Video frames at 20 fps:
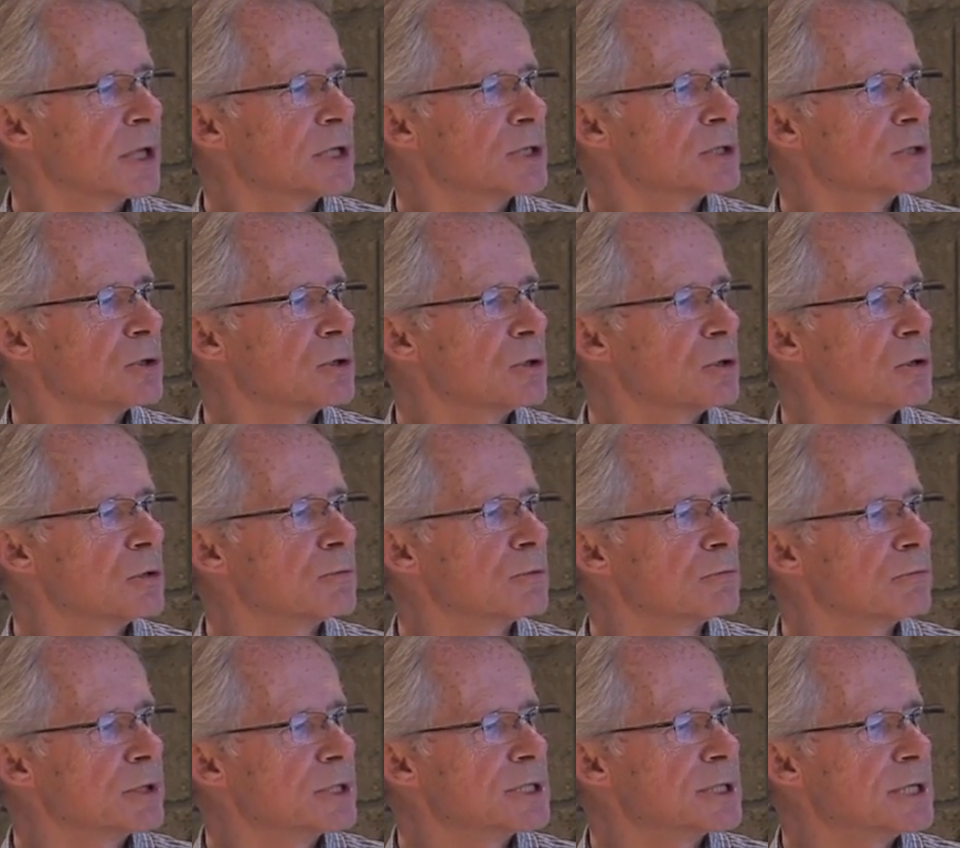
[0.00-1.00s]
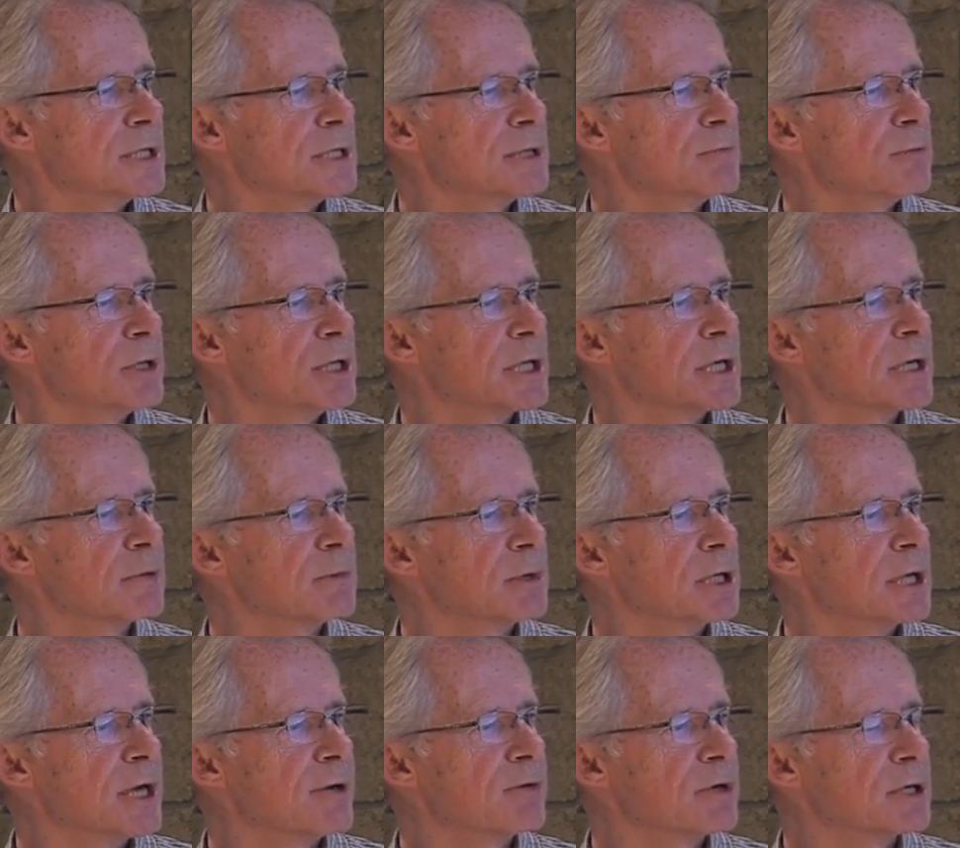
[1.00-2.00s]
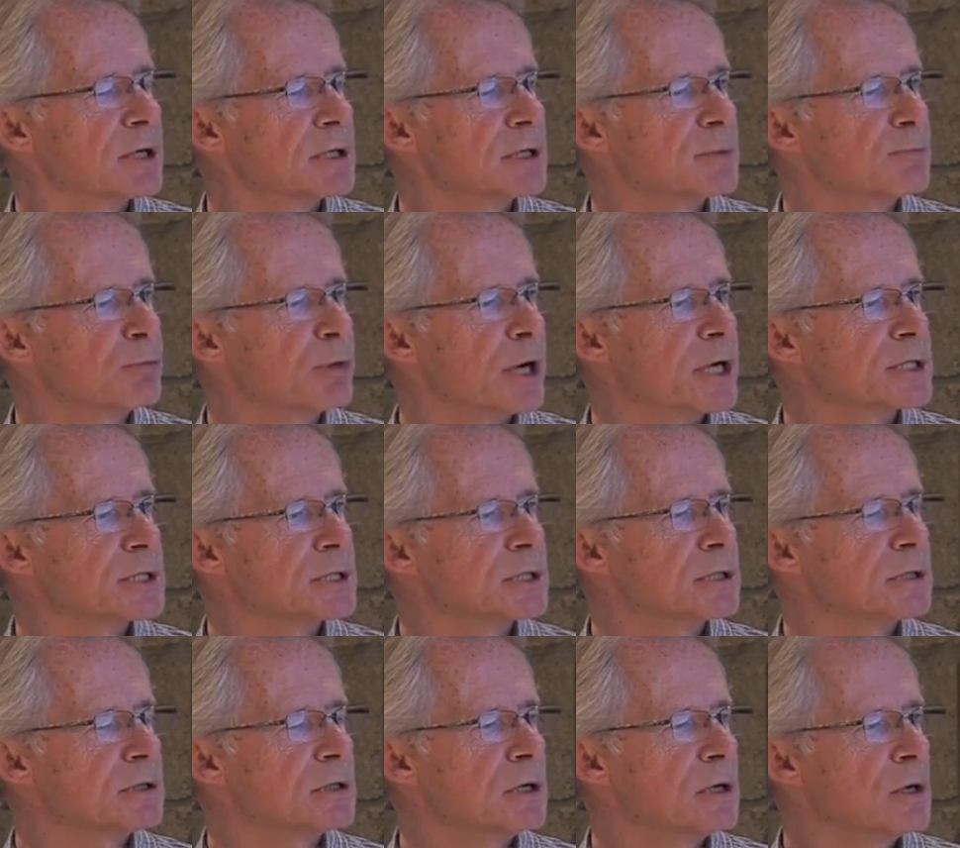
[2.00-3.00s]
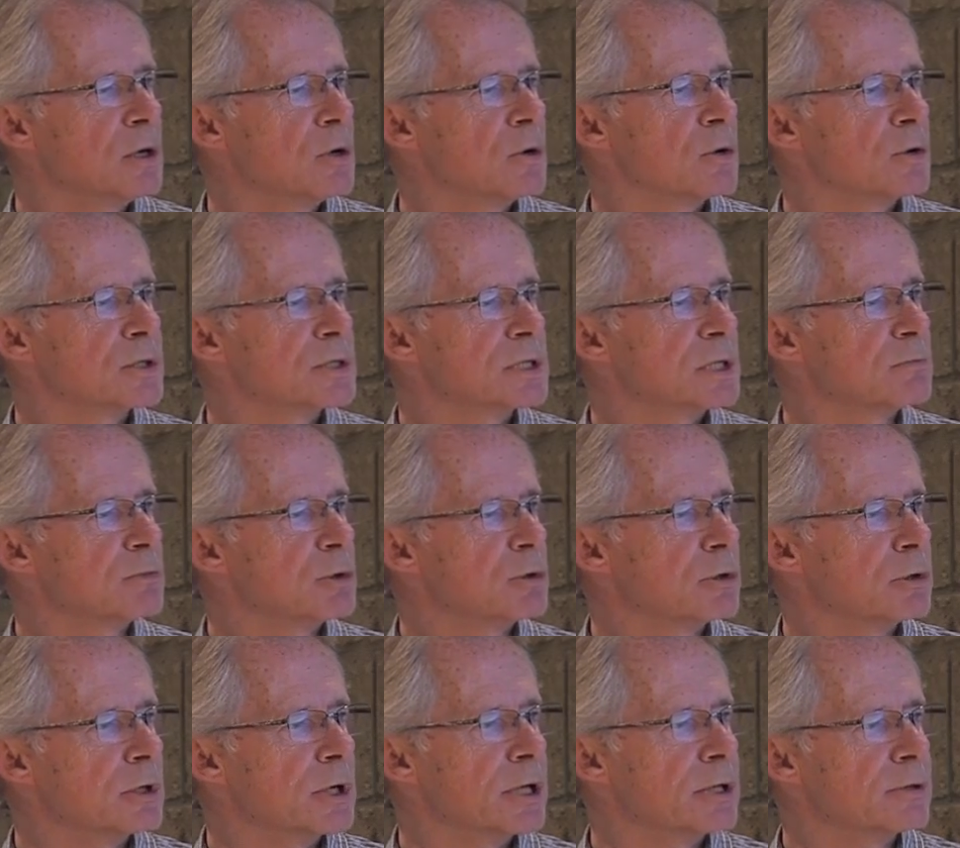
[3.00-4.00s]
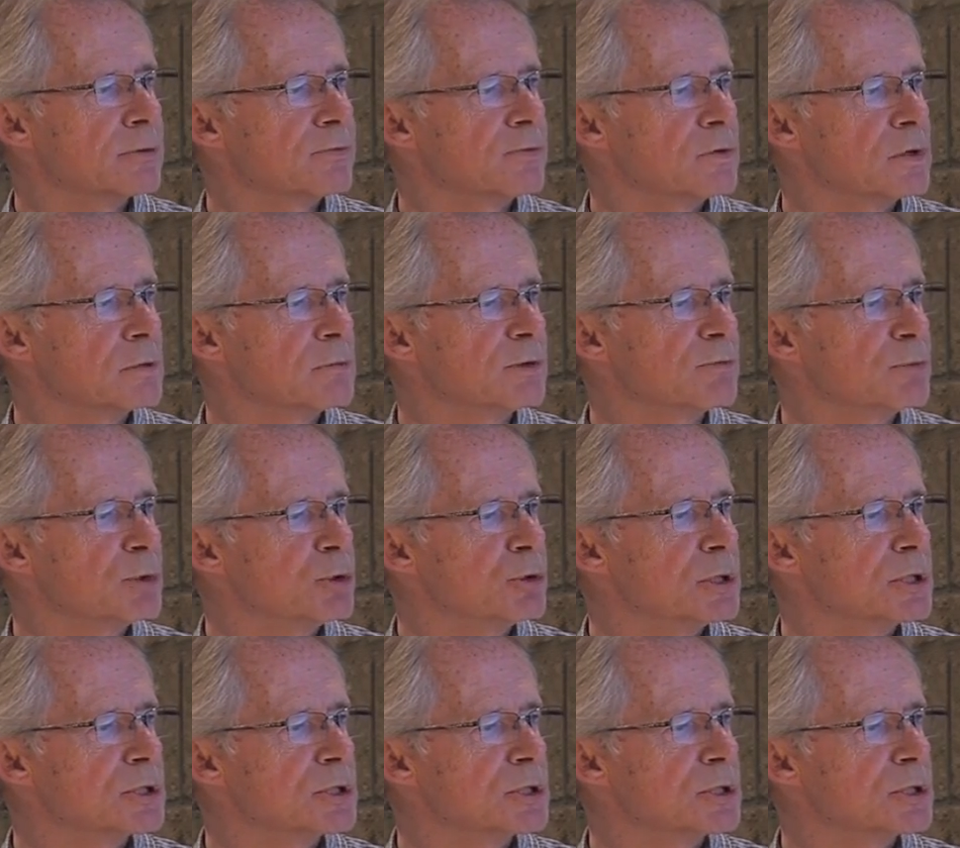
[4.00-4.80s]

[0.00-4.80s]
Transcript: So we see them when they come in having a depression or some other form of mood